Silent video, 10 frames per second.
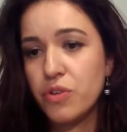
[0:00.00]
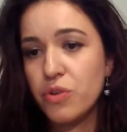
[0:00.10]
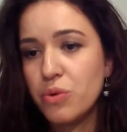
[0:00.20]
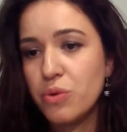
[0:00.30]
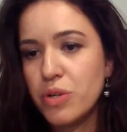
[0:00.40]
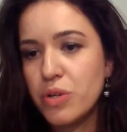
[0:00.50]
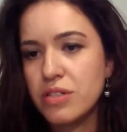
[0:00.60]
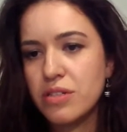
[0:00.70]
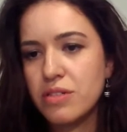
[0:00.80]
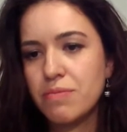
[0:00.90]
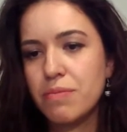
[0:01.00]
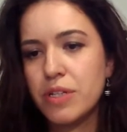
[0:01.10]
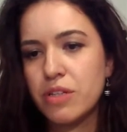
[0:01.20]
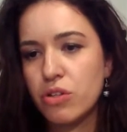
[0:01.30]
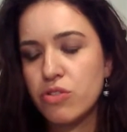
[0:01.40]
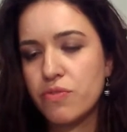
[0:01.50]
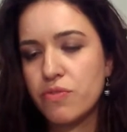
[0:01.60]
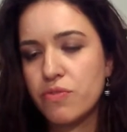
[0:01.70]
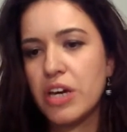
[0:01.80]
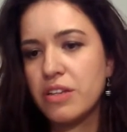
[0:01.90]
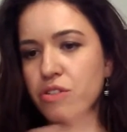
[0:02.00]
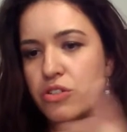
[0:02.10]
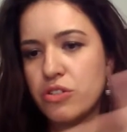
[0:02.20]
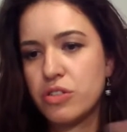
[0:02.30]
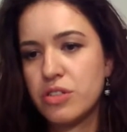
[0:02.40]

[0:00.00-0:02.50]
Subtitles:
the viewers but also for the editors,